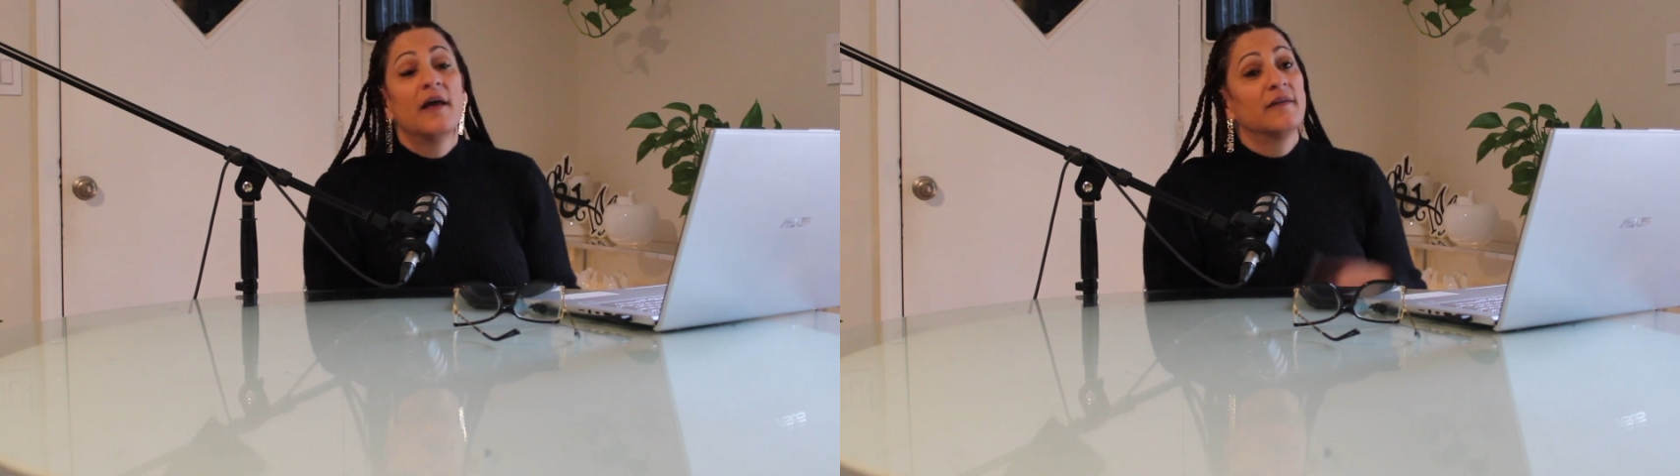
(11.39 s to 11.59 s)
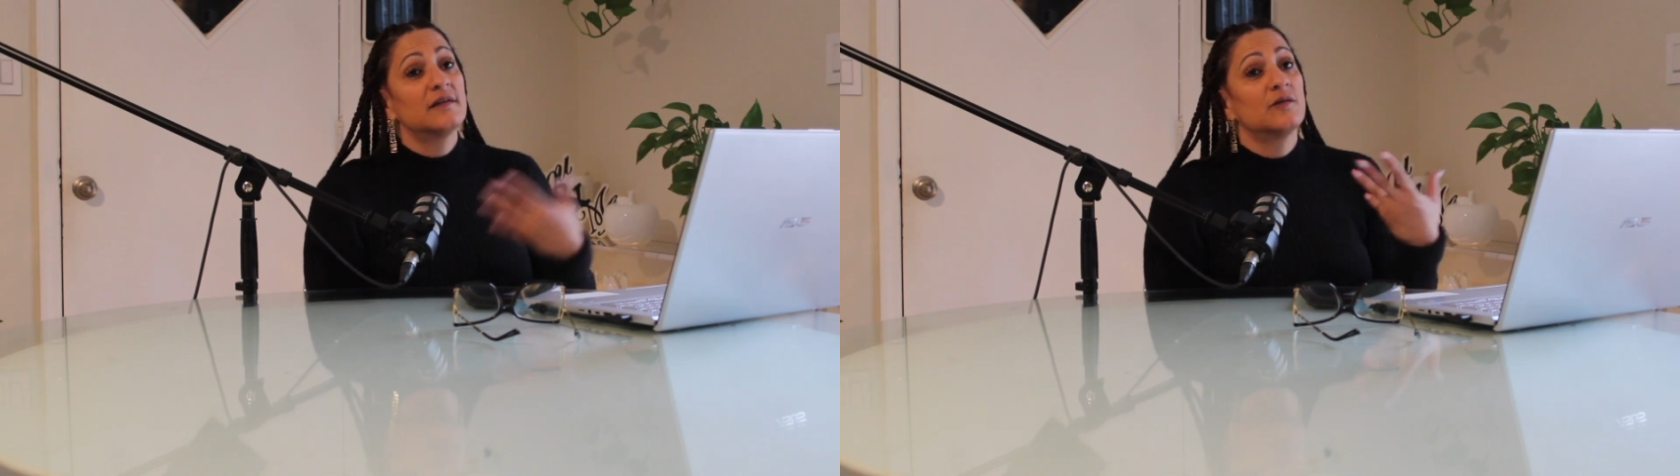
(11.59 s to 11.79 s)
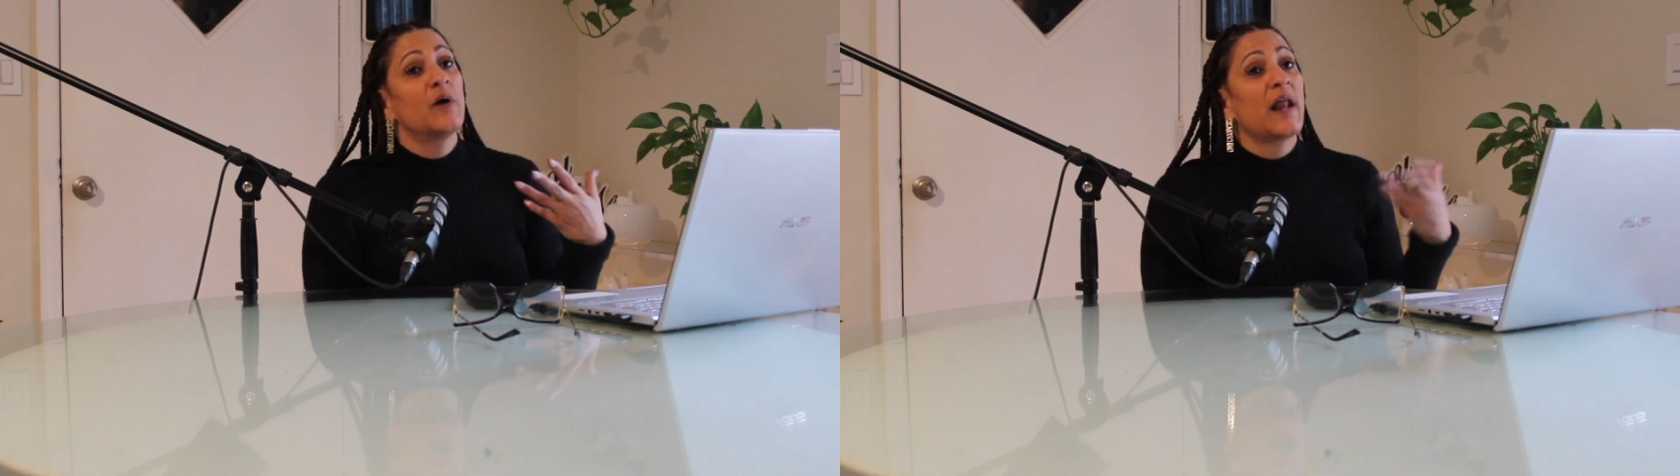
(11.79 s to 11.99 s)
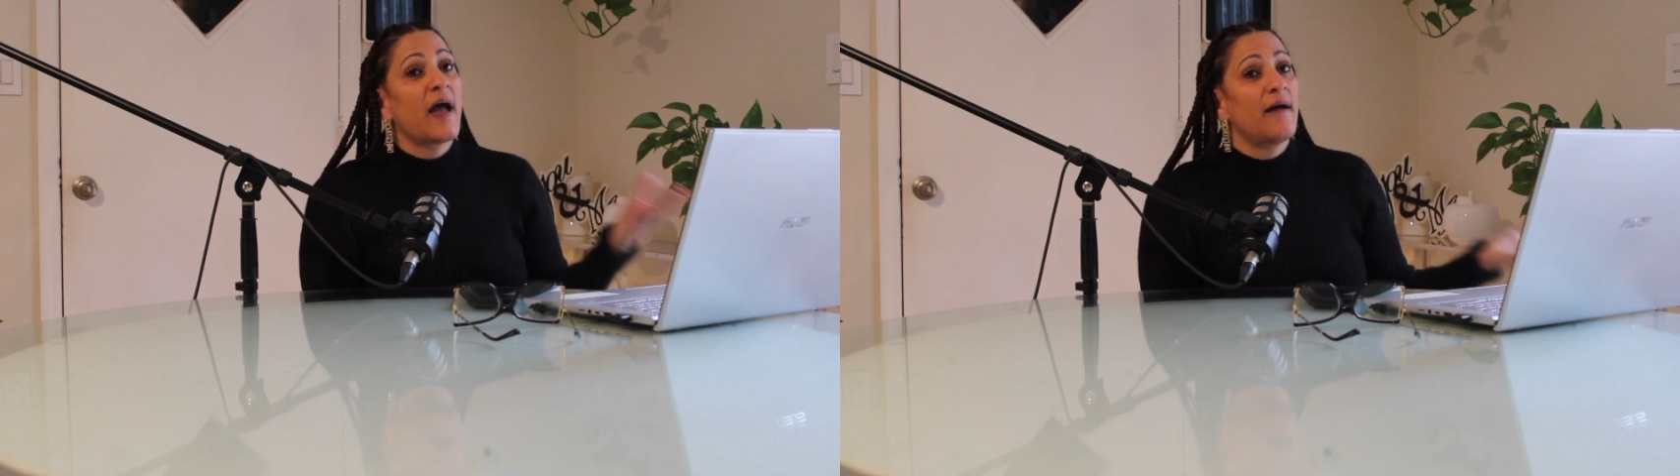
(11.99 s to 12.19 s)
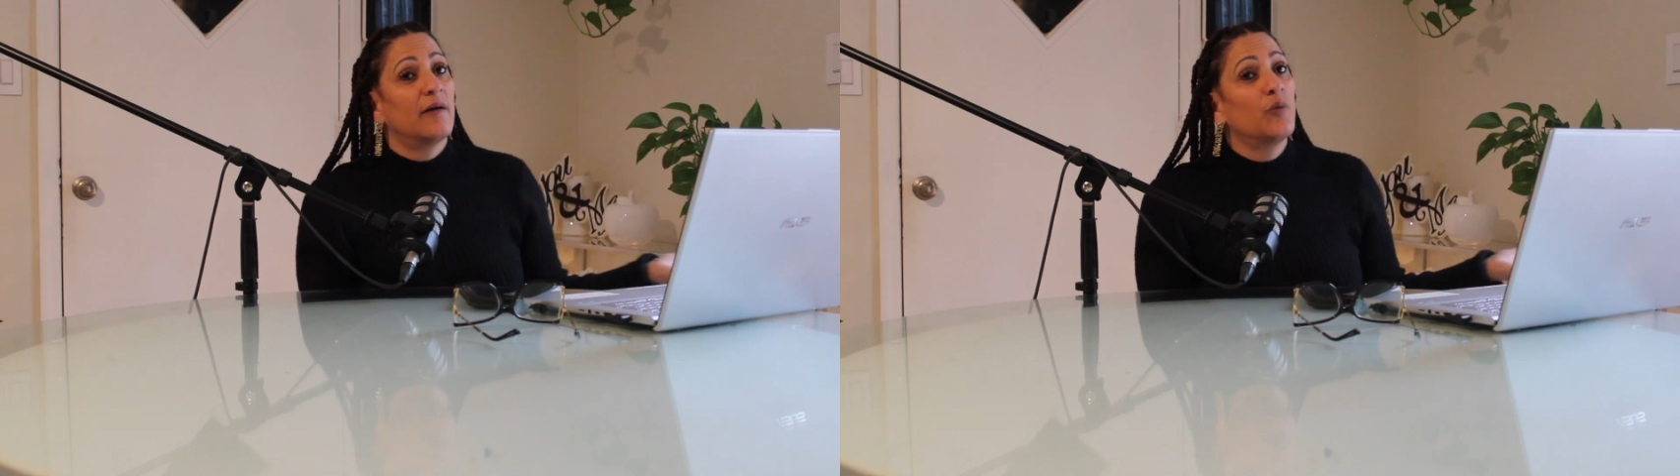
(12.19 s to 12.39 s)
This is what
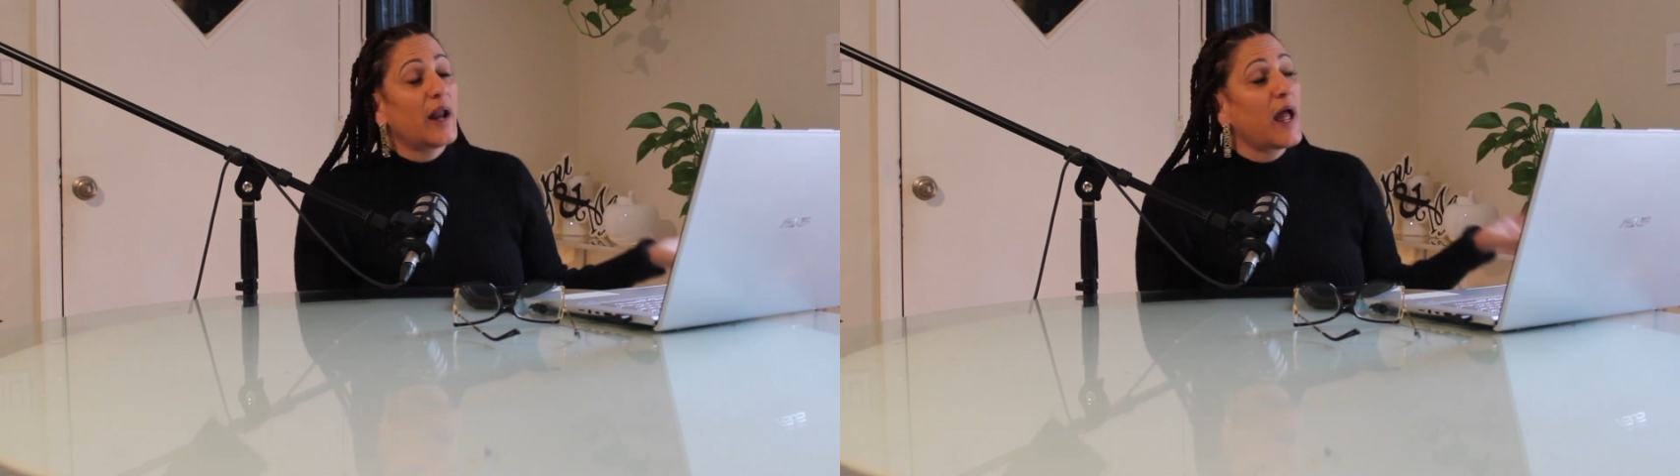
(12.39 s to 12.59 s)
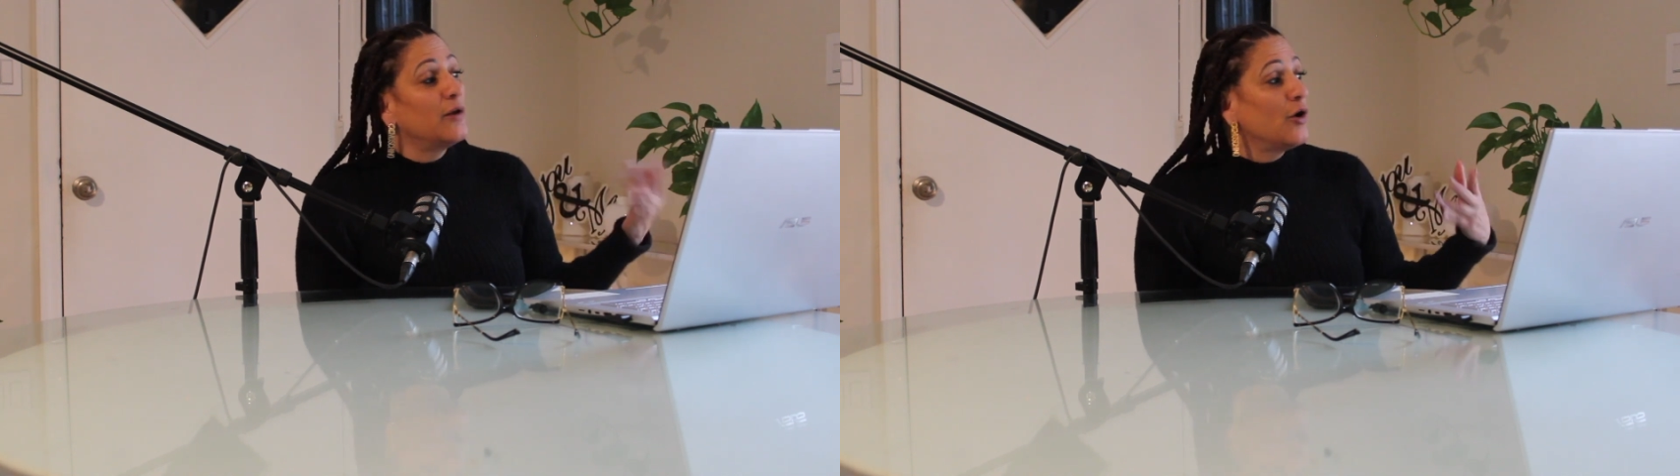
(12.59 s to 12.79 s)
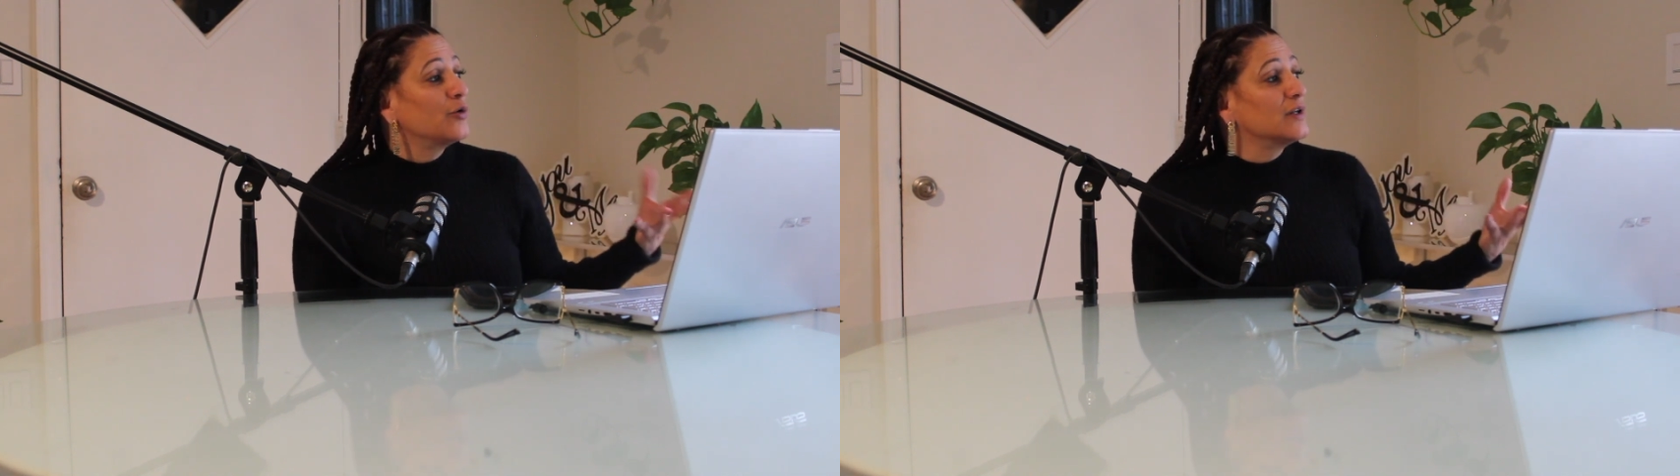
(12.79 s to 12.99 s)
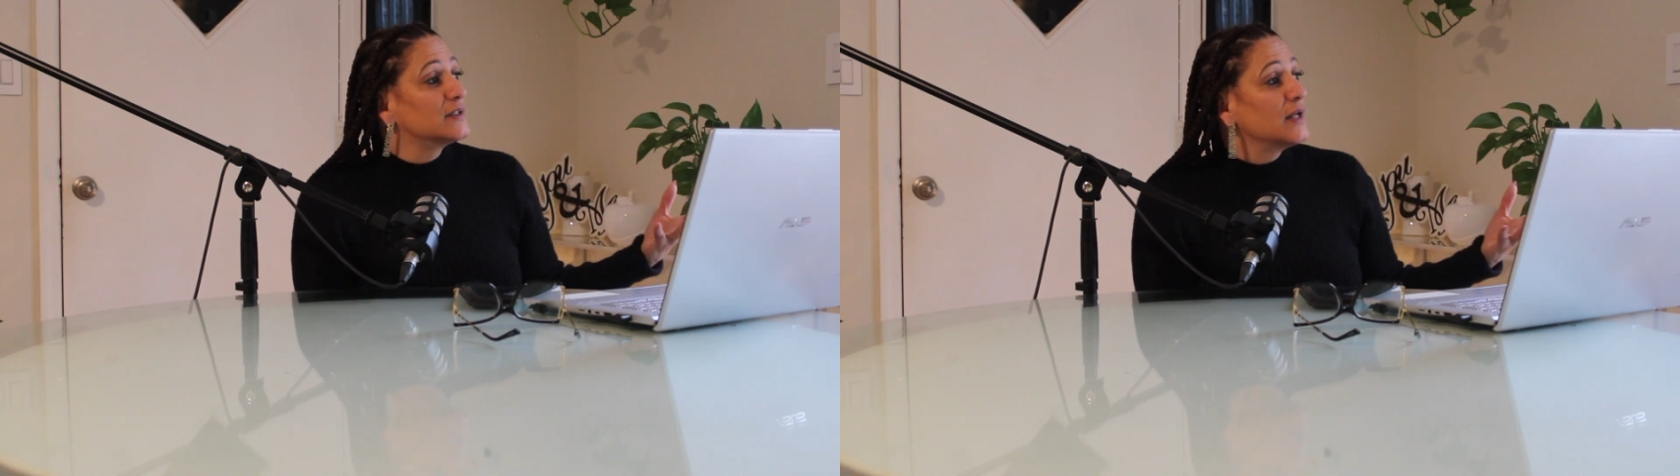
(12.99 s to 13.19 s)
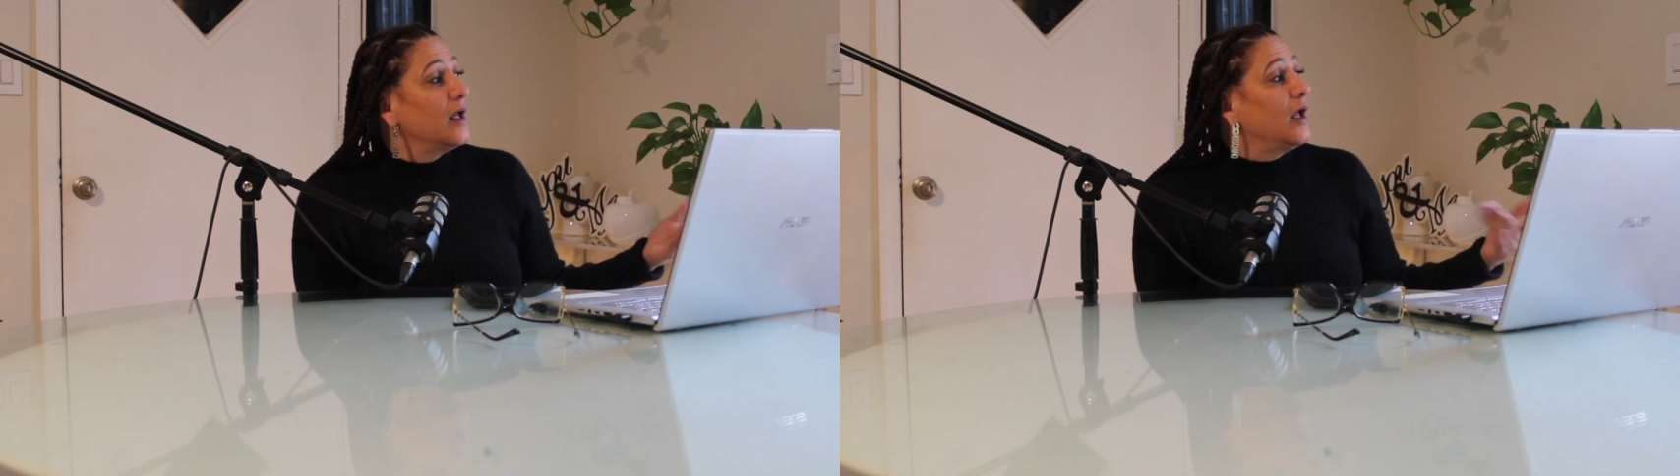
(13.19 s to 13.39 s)
I what I noticed.